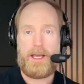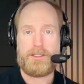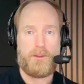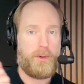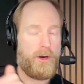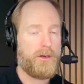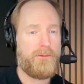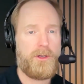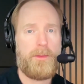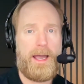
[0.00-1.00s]
as a part
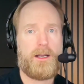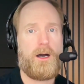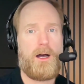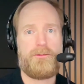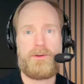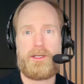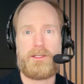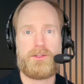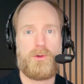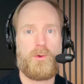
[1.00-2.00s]
of your back office